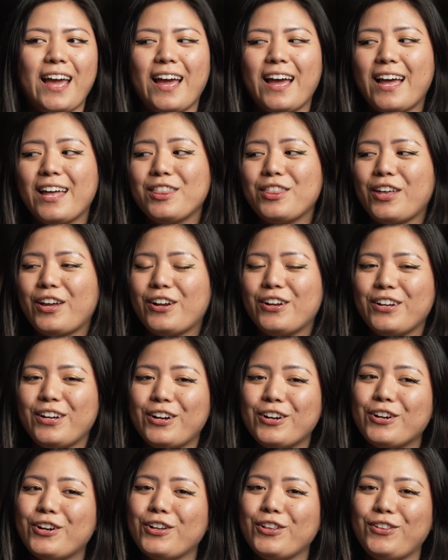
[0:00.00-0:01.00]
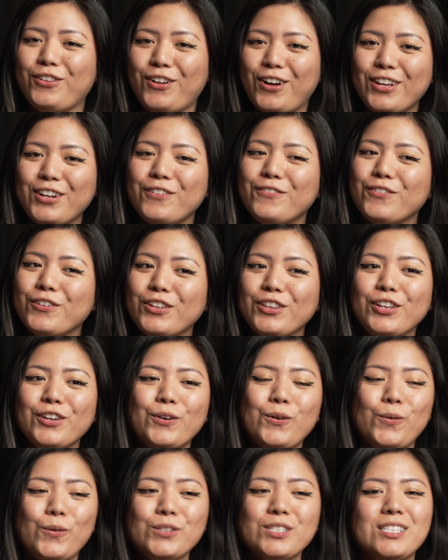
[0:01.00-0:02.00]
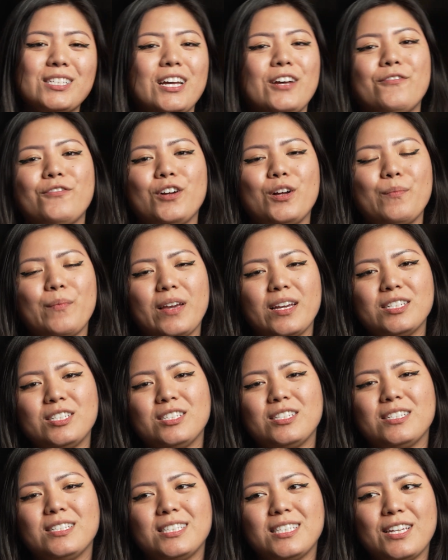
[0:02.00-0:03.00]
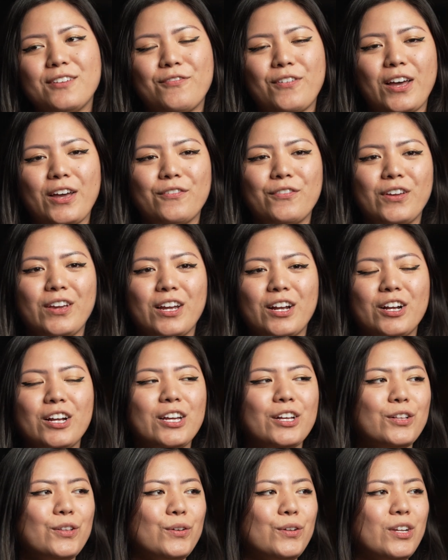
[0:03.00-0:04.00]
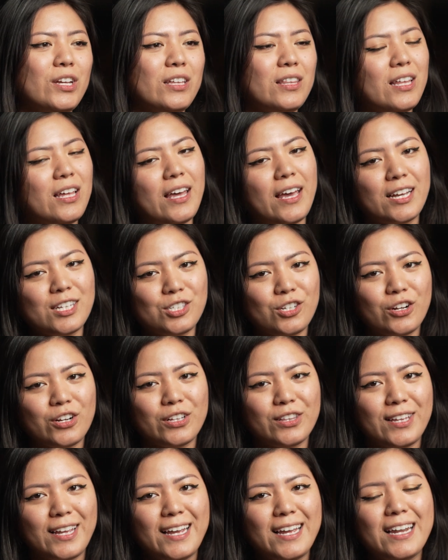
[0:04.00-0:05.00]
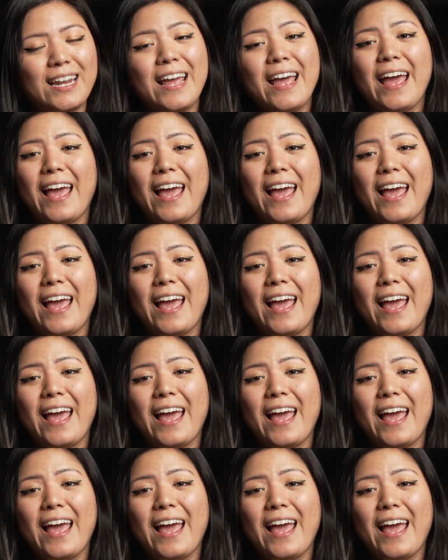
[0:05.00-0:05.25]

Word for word: and there are a lot of really cool stuff from HTC Vive here, including the XR Elite